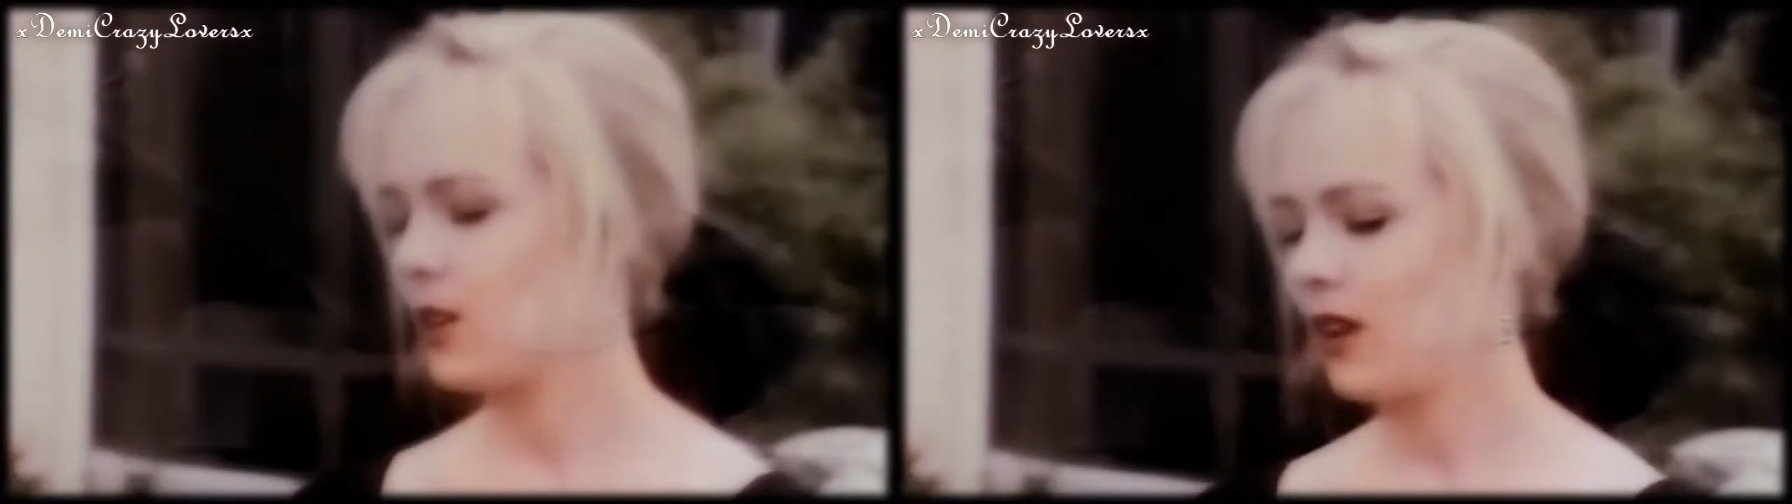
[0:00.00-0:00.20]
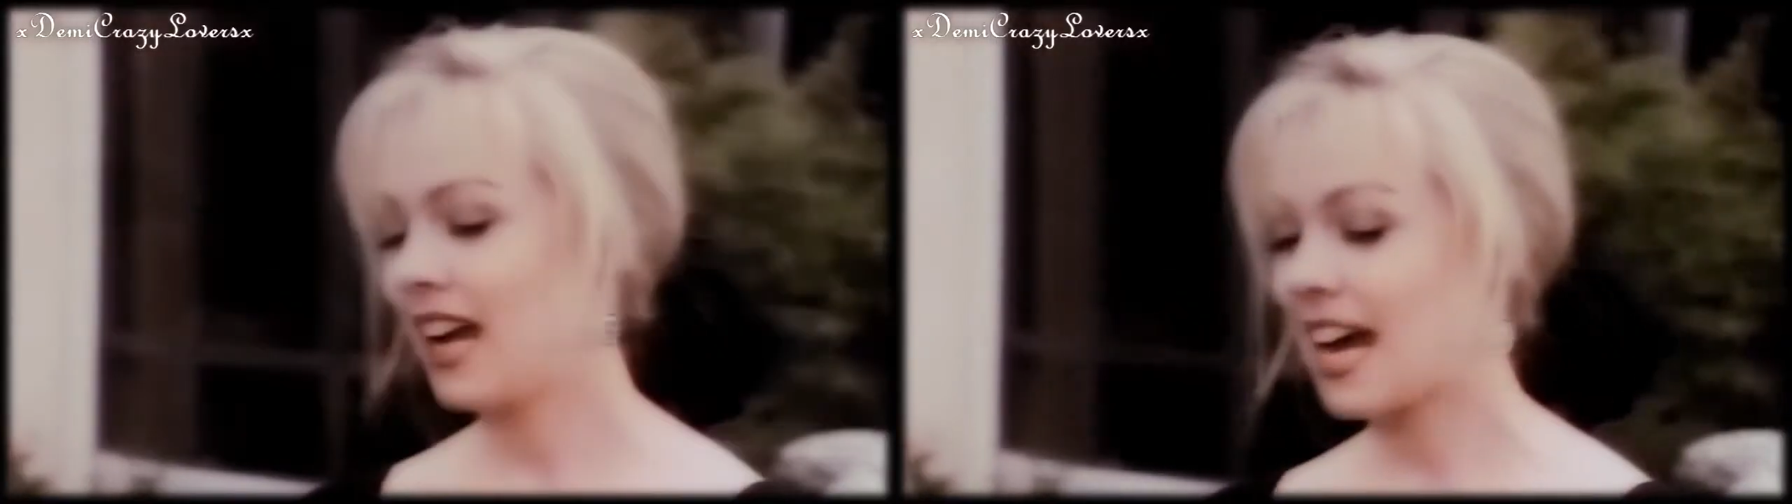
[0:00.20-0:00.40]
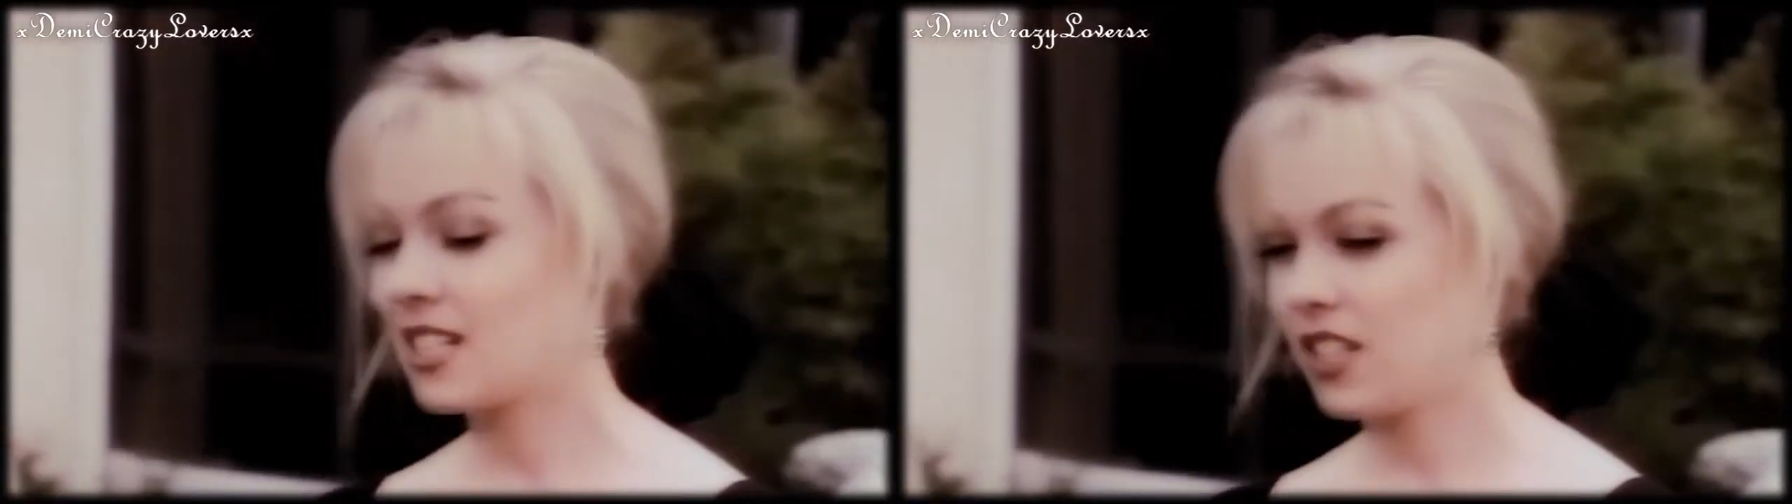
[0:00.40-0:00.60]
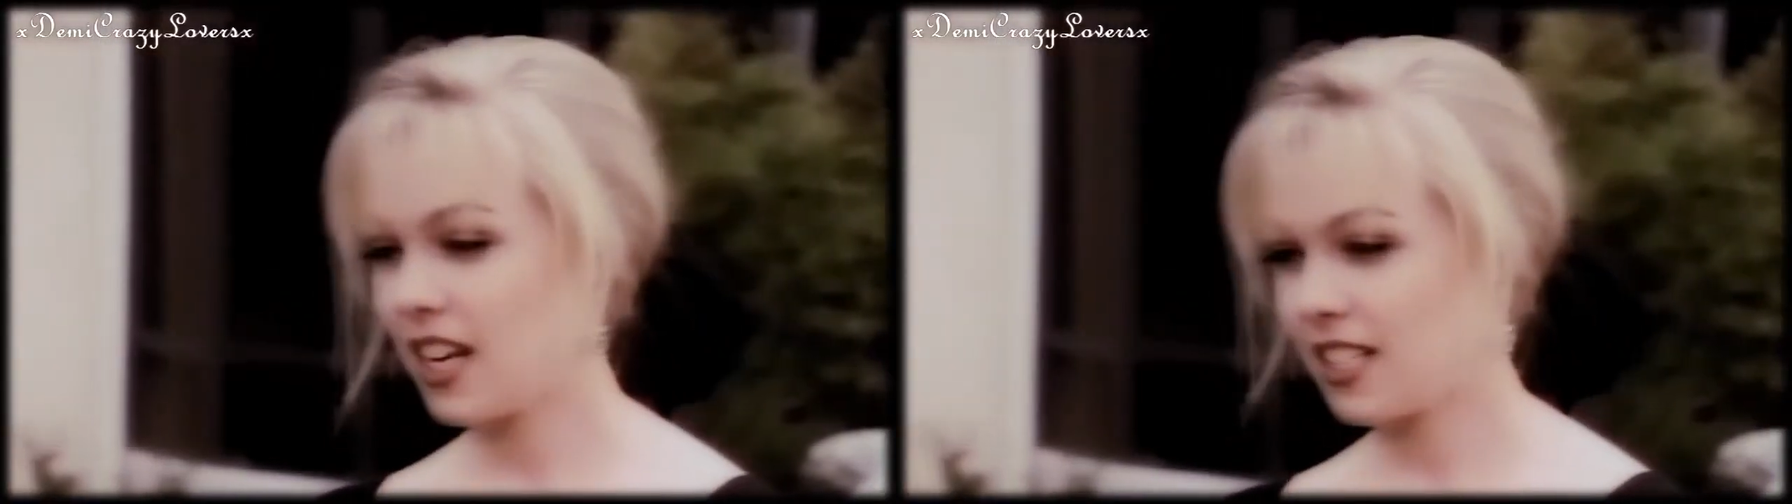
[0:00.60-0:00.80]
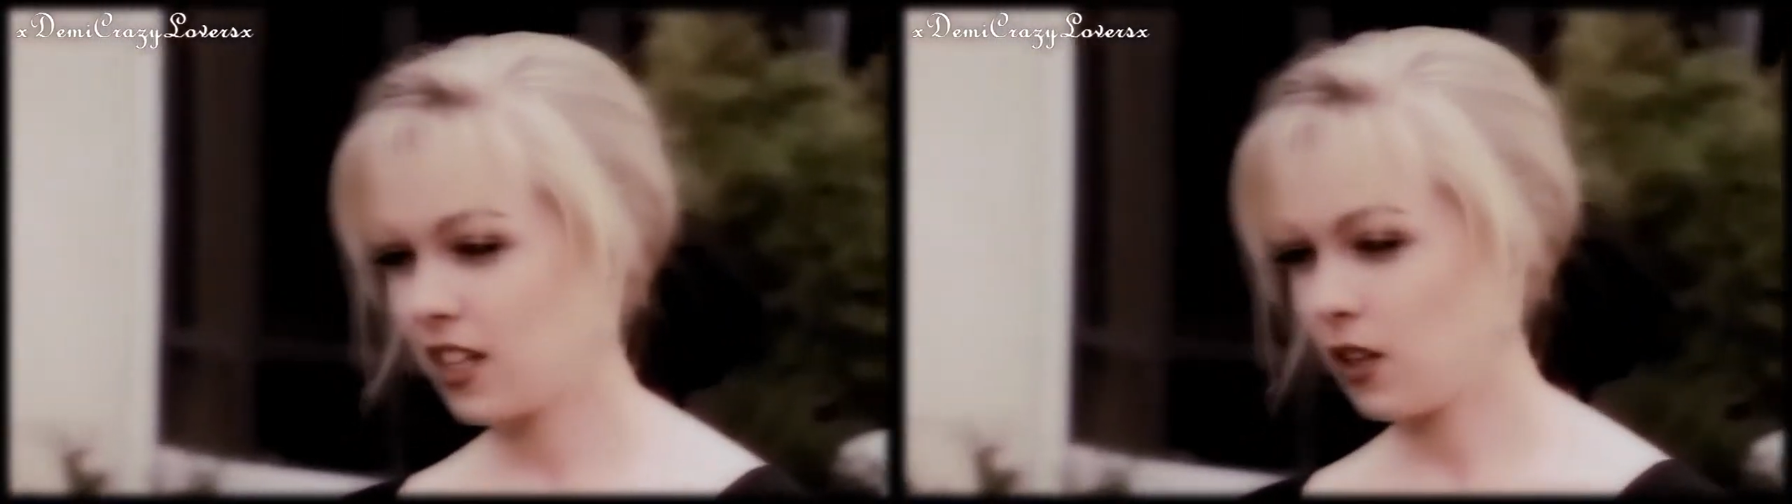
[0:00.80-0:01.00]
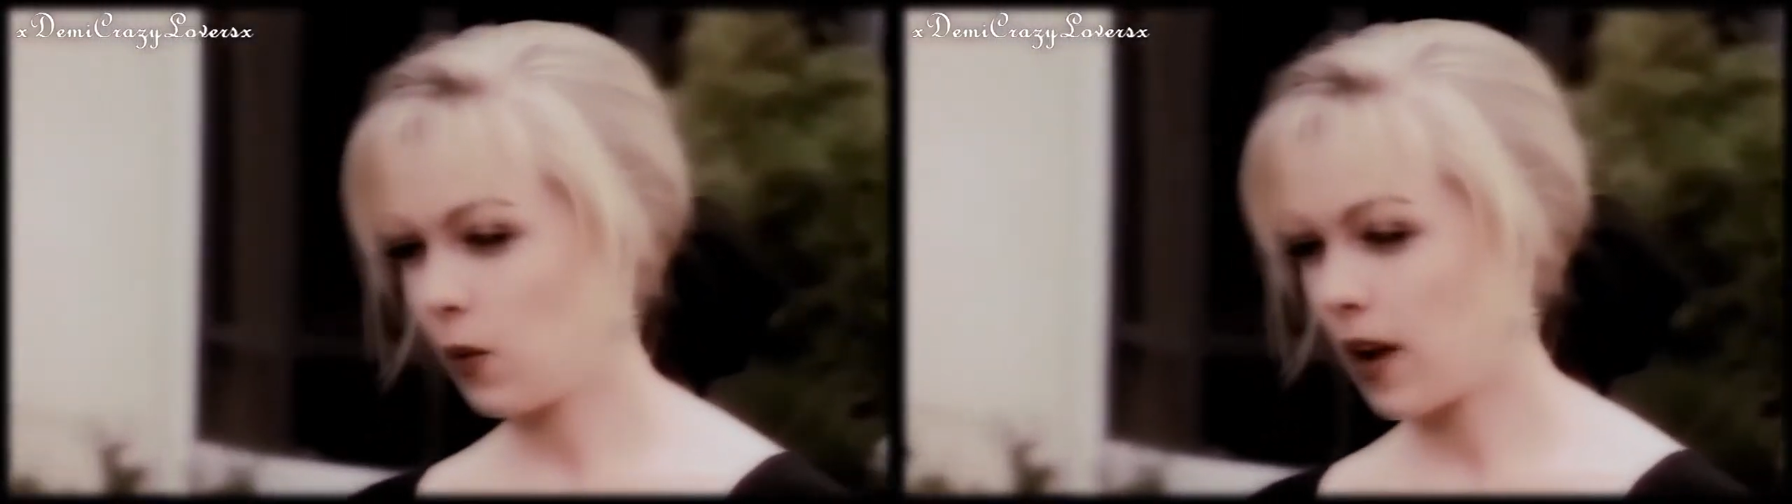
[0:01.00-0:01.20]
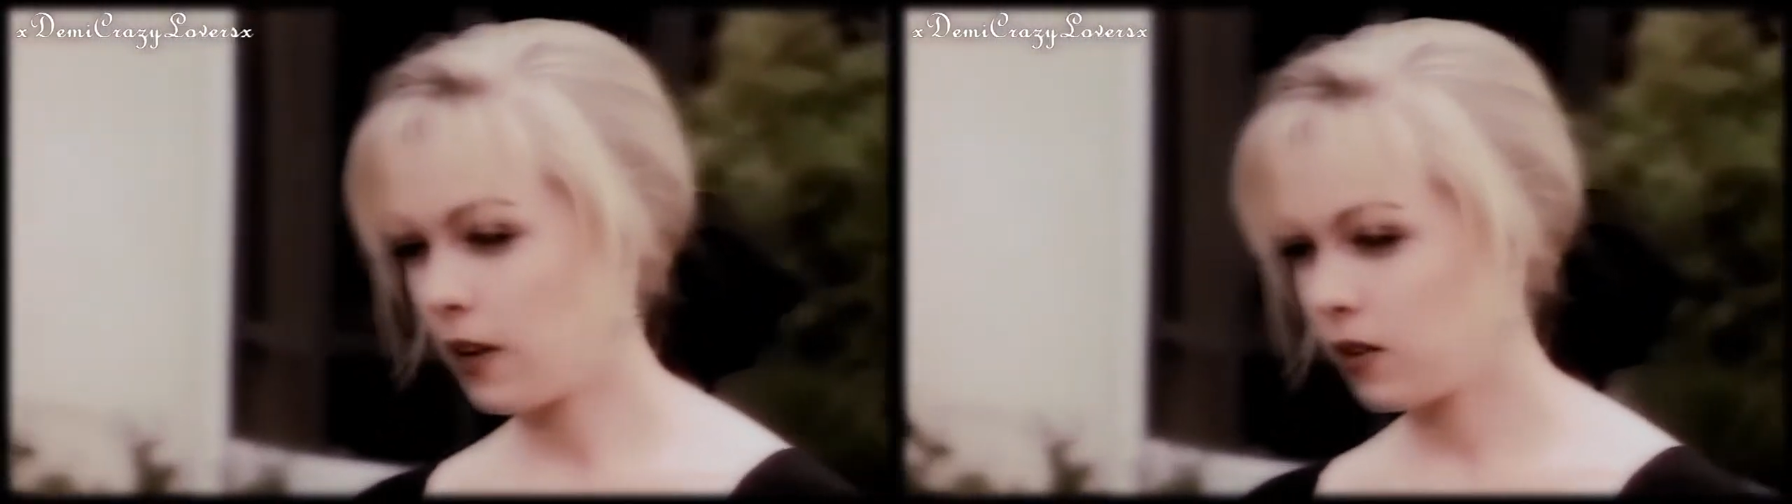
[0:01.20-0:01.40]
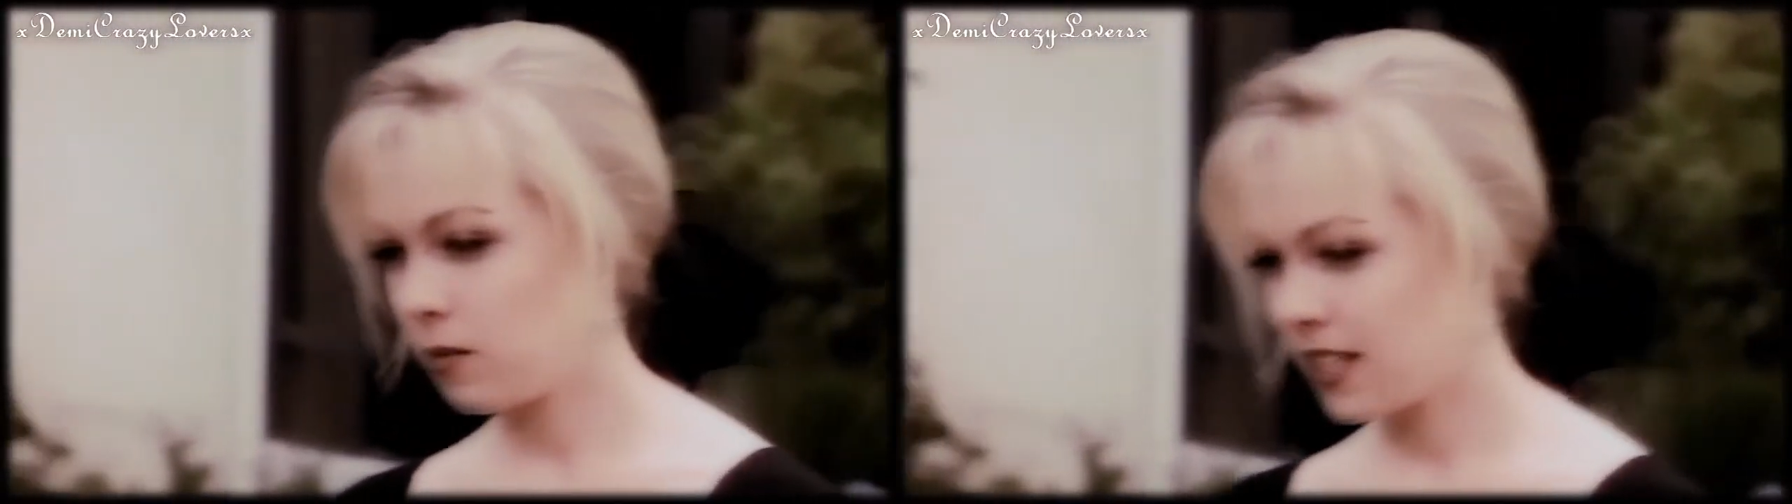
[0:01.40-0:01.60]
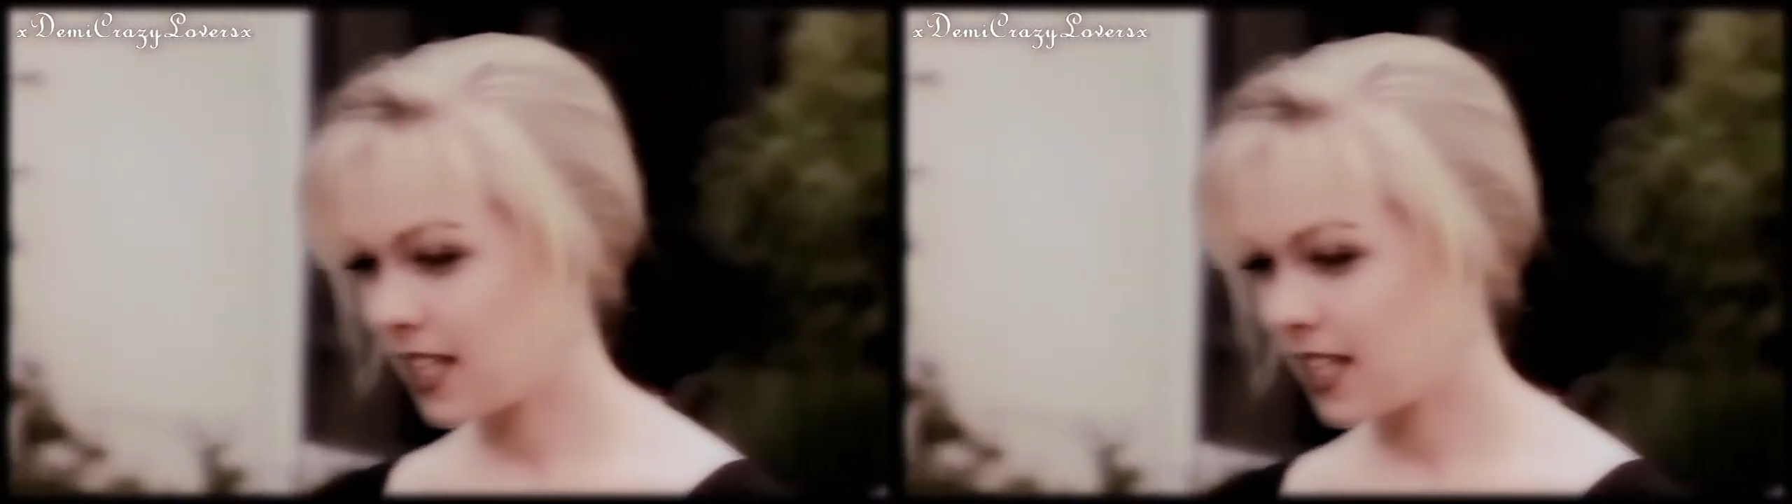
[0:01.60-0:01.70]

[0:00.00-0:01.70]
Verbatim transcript: So I asked Jake to go to the wedding with me